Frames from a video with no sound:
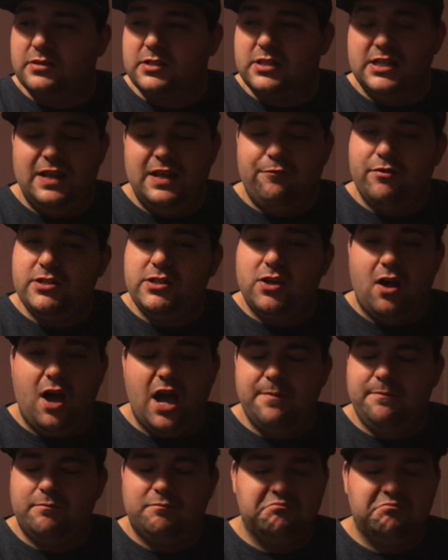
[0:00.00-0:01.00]
Delivery
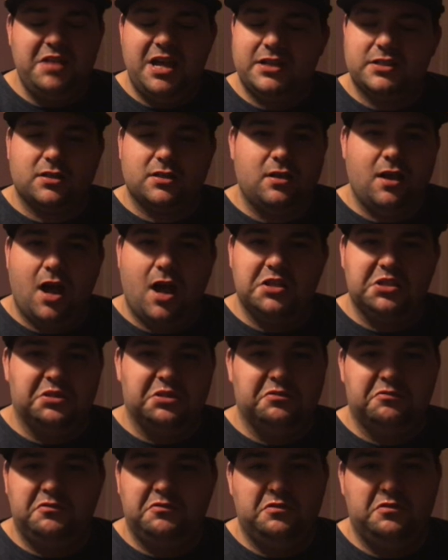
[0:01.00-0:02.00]
time, next to none.
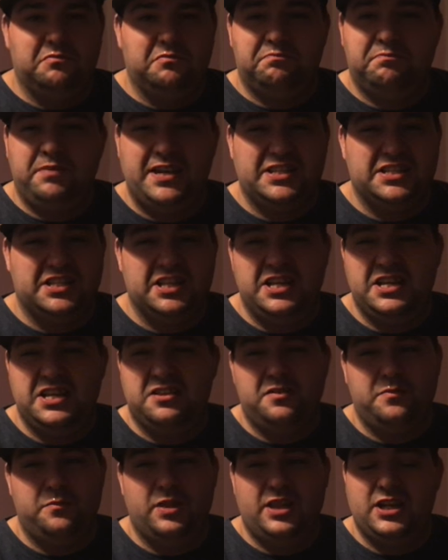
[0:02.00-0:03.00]

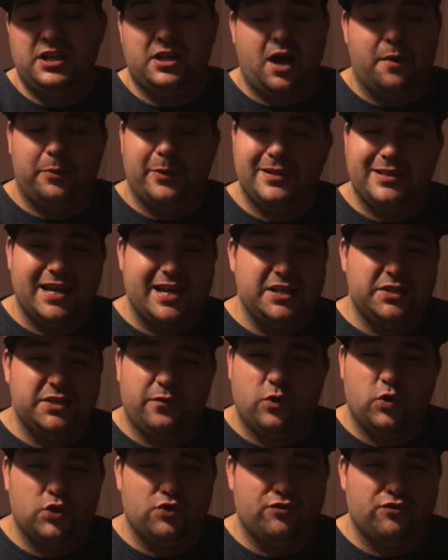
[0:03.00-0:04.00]
Basically, within a couple of days
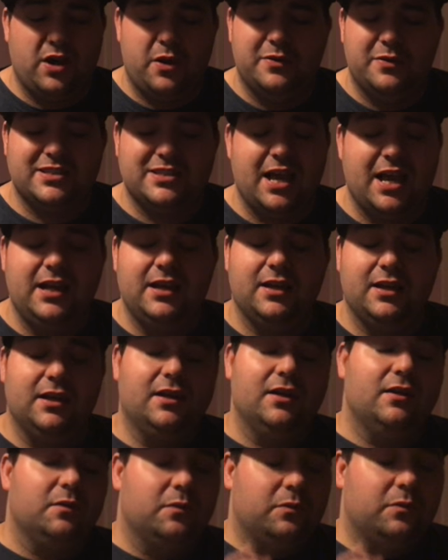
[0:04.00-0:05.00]
of ordering, I would say,
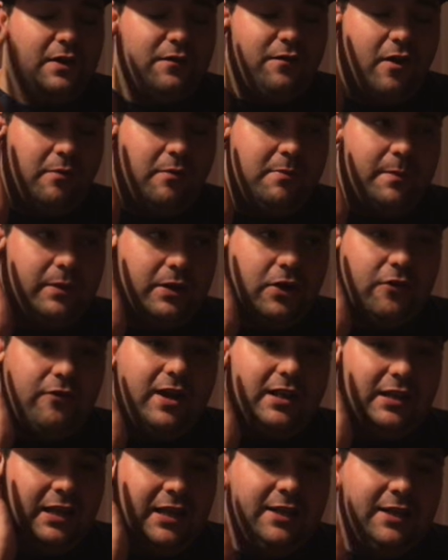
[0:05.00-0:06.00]
if I remember
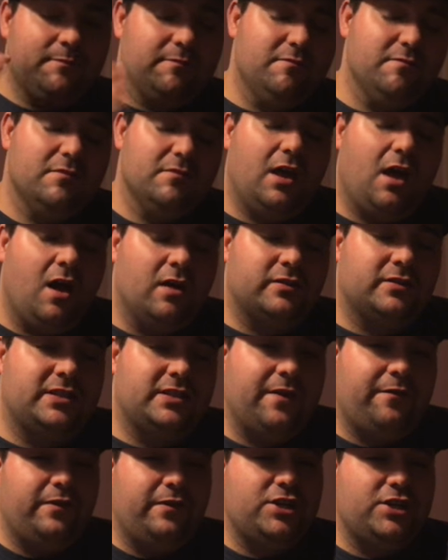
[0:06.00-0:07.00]
correctly. I'd
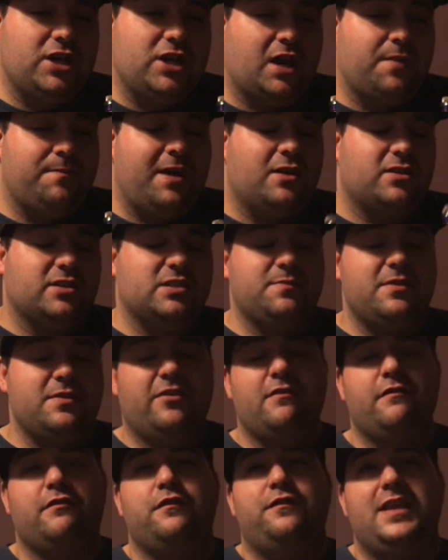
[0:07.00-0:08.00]
definitely check them out. Some of
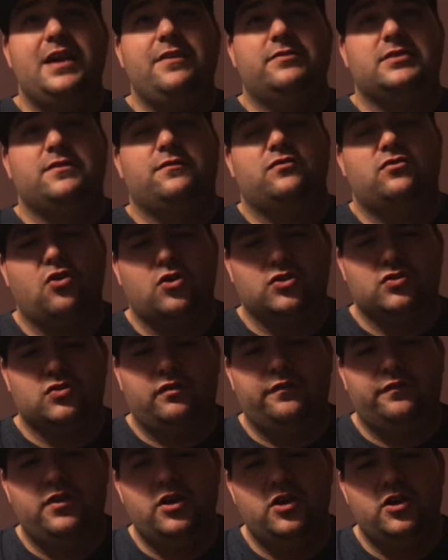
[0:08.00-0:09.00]
their other flavours I've got to
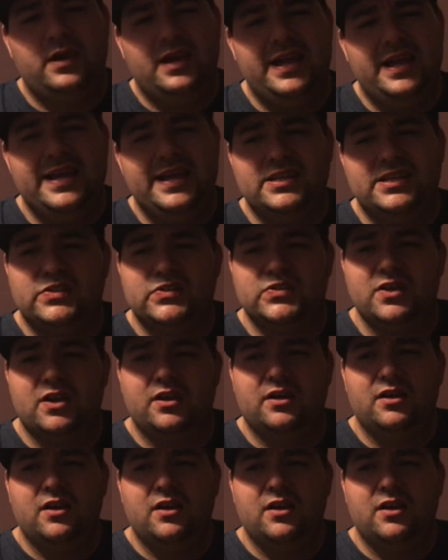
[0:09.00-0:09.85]
review is